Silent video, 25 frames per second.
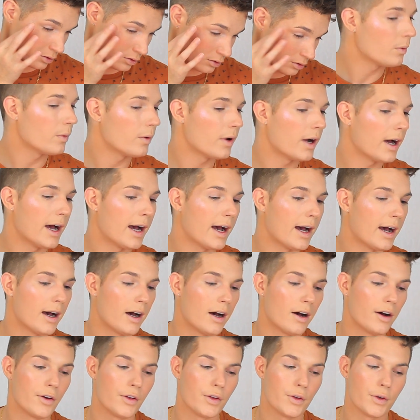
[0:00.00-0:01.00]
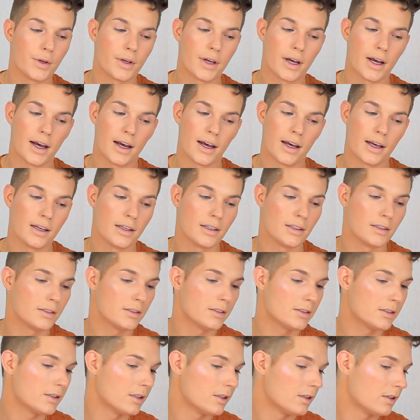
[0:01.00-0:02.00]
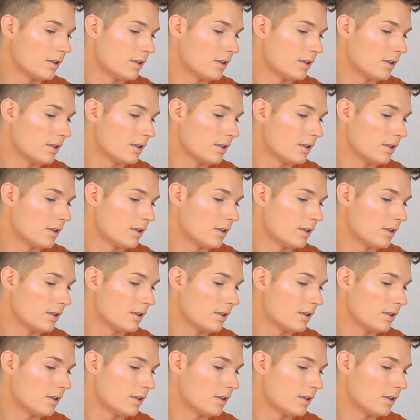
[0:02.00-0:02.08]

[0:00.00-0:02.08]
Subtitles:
Wow, you guys.